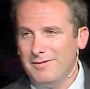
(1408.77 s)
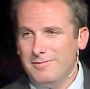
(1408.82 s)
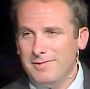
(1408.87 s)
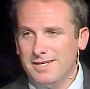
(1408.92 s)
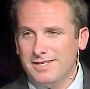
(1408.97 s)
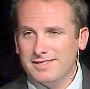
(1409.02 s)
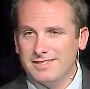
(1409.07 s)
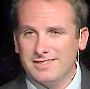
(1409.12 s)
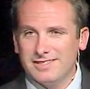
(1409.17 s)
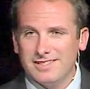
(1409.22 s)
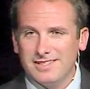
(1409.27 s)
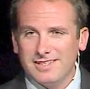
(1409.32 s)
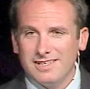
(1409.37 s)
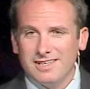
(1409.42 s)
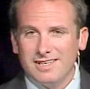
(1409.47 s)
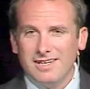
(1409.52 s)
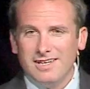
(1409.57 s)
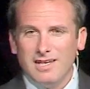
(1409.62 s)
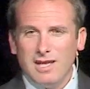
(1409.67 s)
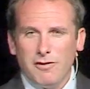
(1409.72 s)
it means
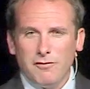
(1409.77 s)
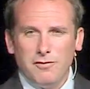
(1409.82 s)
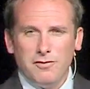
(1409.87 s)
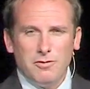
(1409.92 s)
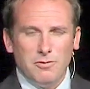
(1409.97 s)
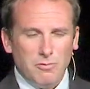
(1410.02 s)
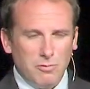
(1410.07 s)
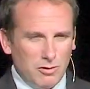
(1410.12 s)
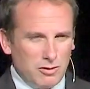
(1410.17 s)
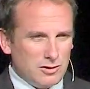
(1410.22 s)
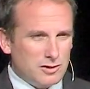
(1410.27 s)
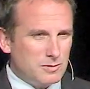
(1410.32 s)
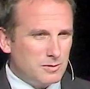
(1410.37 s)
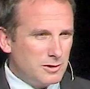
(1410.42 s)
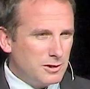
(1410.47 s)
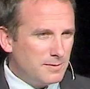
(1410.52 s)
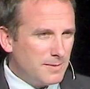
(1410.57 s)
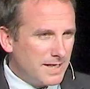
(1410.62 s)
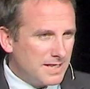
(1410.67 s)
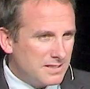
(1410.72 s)
not from the world's
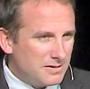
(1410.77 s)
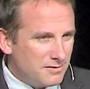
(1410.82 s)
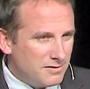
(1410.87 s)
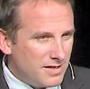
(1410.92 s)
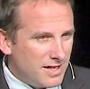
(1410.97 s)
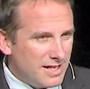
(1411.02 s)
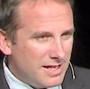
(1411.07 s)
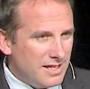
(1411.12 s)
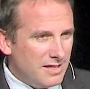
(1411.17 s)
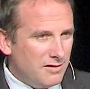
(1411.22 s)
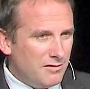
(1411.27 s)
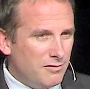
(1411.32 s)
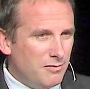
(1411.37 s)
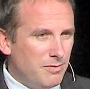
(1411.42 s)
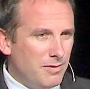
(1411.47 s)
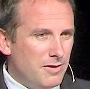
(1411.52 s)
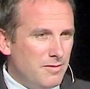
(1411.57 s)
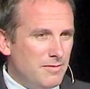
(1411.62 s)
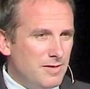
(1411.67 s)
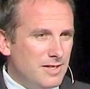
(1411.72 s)
perspective
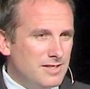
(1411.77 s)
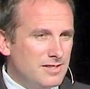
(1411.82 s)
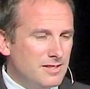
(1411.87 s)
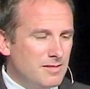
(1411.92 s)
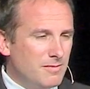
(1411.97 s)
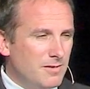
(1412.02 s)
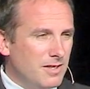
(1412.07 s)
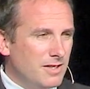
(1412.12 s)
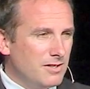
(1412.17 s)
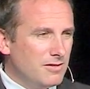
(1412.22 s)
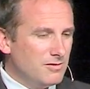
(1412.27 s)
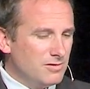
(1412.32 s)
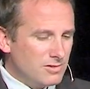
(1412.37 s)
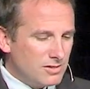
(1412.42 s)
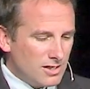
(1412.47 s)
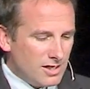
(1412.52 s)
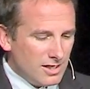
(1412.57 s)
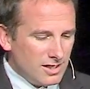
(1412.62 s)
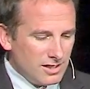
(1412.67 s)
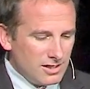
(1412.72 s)
naive, but it means somebody
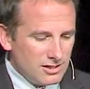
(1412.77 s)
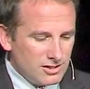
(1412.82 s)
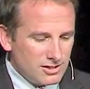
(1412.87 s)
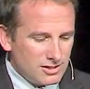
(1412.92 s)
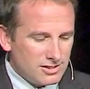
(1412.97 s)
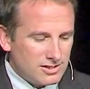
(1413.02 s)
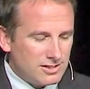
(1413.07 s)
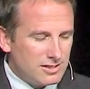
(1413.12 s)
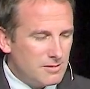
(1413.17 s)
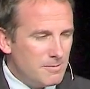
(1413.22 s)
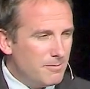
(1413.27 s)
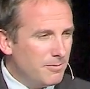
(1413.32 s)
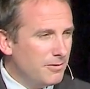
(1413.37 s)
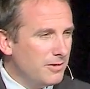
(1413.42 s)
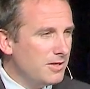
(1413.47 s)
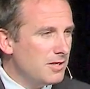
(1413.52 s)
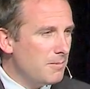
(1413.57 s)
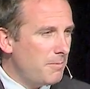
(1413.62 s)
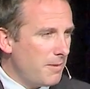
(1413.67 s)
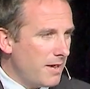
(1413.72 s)
who's just
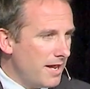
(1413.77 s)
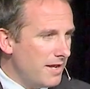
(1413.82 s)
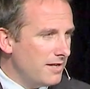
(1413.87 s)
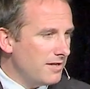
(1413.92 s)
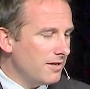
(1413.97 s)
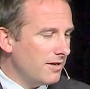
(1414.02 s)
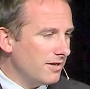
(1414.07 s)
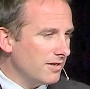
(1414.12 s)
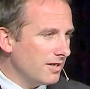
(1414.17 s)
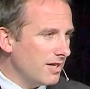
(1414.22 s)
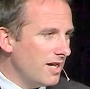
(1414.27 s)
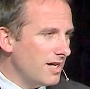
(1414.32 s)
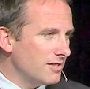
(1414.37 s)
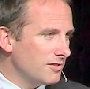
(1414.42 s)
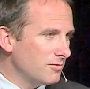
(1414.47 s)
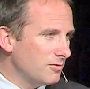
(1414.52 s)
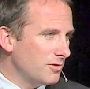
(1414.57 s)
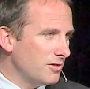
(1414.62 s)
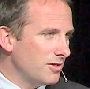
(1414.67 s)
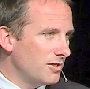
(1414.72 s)
simply dependent on
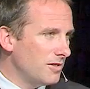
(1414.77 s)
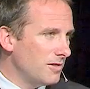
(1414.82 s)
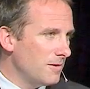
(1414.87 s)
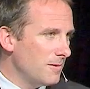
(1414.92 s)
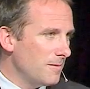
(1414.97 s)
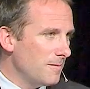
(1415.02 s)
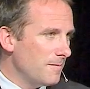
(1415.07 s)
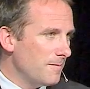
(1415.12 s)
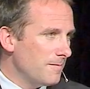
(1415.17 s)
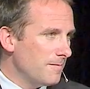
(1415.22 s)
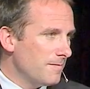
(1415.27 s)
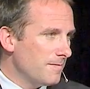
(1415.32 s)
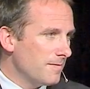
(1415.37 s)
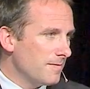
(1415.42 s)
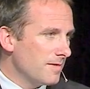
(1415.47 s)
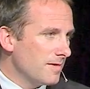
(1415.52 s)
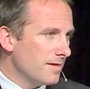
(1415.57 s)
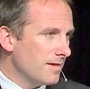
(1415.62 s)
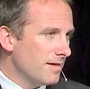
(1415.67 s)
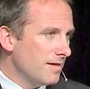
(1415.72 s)
God's word
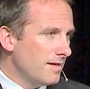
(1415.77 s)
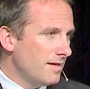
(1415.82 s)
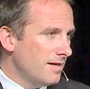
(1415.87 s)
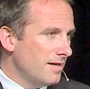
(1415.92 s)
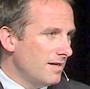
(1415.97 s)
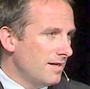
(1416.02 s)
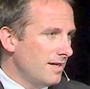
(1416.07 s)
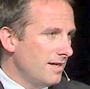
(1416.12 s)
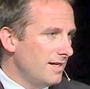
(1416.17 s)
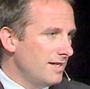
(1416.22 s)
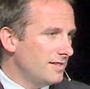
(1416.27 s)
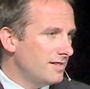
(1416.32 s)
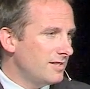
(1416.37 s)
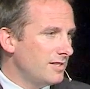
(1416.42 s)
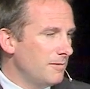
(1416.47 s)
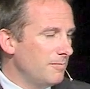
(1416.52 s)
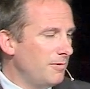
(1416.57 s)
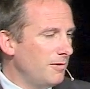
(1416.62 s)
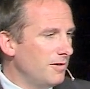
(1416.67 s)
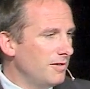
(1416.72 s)
he's
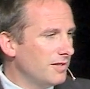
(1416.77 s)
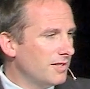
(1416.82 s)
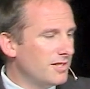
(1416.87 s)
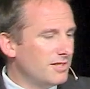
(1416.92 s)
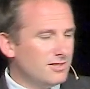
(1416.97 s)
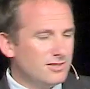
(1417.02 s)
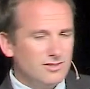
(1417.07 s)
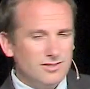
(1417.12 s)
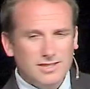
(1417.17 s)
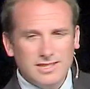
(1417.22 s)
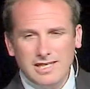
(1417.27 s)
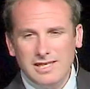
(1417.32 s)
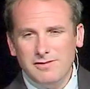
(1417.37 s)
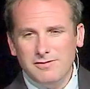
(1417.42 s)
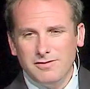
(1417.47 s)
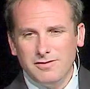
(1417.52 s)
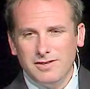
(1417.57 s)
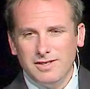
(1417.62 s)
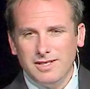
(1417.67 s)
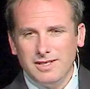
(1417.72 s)
simple concerning
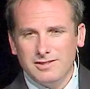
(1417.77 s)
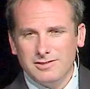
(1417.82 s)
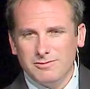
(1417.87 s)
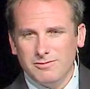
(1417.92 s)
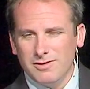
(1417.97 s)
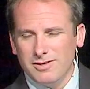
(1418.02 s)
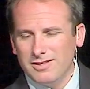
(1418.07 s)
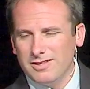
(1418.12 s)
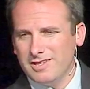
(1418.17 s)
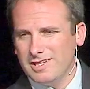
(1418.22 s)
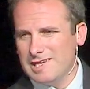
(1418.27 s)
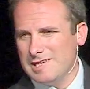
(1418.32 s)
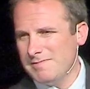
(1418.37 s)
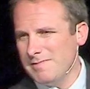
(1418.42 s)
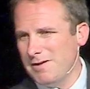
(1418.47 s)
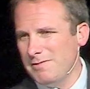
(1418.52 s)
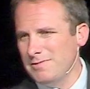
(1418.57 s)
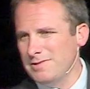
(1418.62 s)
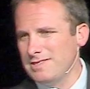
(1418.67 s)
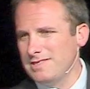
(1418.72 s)
evil. He doesn't want to think
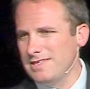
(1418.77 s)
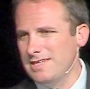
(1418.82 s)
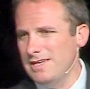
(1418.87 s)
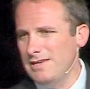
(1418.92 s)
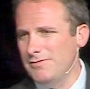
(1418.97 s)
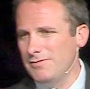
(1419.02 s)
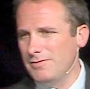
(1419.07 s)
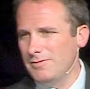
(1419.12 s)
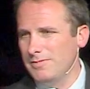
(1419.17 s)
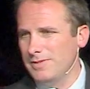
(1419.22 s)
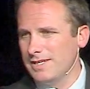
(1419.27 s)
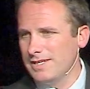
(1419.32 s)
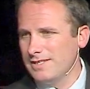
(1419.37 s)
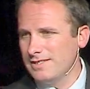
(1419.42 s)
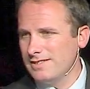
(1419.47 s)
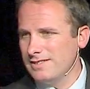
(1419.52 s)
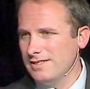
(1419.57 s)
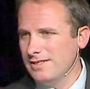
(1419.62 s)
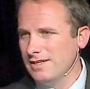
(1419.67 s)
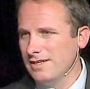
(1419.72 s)
about what's evil
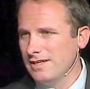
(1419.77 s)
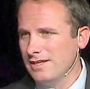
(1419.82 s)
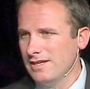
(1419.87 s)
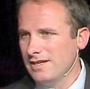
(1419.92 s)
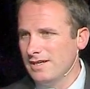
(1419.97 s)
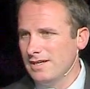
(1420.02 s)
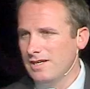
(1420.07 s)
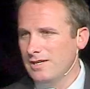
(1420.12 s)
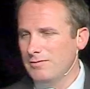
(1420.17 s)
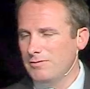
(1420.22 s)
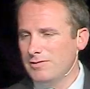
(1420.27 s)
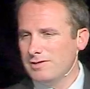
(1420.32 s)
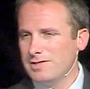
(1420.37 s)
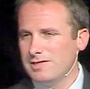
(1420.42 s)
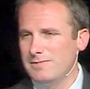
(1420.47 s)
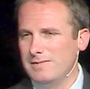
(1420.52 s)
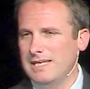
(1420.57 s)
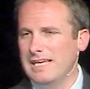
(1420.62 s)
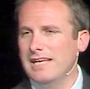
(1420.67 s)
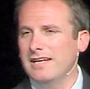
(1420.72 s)
because he, he
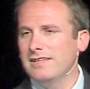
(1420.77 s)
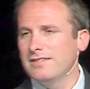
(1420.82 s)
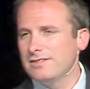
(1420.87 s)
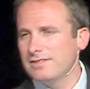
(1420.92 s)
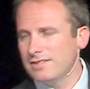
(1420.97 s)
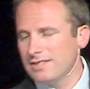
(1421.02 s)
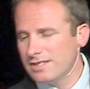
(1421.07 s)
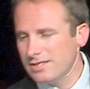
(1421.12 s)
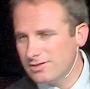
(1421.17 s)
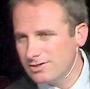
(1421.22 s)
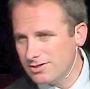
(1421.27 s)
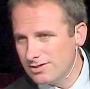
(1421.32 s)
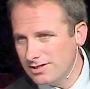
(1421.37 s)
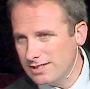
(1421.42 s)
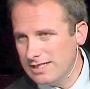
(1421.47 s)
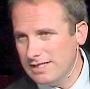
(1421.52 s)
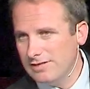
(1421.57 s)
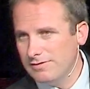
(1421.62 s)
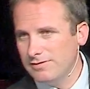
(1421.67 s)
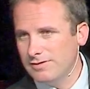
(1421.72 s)
wants to be innocent
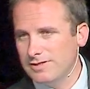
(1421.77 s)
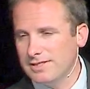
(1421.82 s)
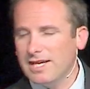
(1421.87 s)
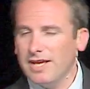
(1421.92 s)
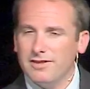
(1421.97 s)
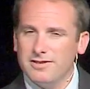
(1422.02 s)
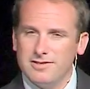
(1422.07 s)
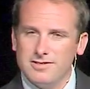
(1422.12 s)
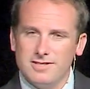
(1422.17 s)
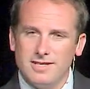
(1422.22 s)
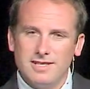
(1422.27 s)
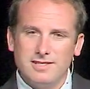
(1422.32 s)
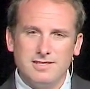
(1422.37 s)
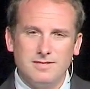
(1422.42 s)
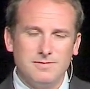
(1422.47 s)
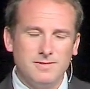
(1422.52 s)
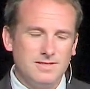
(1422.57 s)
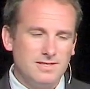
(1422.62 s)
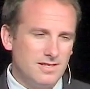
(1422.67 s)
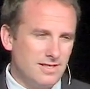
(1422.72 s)
concerning evil, is how the New
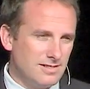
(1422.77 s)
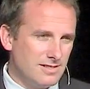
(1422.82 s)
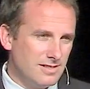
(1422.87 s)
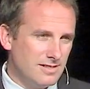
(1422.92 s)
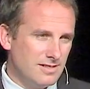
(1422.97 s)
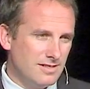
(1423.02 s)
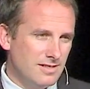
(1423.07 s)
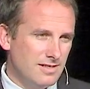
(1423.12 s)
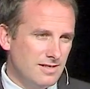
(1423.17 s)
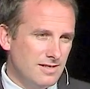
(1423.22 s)
Testament says it.